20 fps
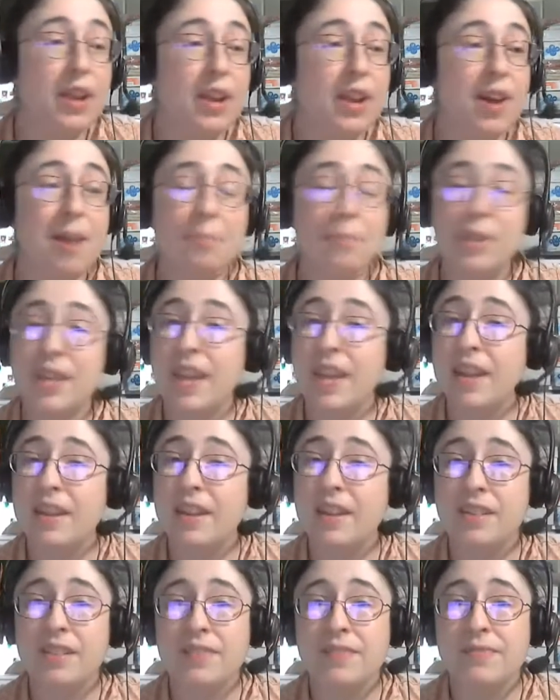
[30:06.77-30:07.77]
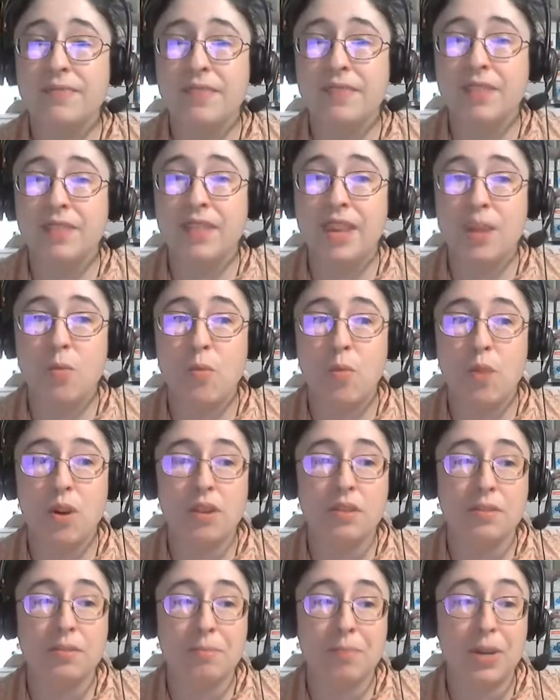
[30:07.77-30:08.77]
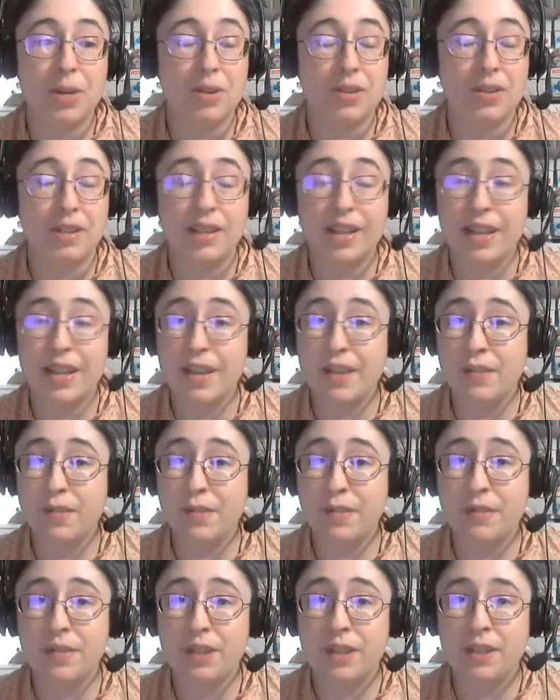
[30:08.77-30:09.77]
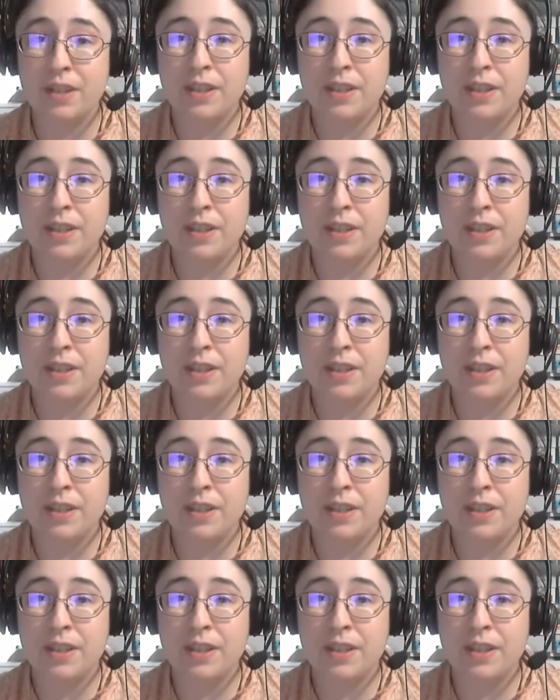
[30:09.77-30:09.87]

complicated. They weren't bigger than life.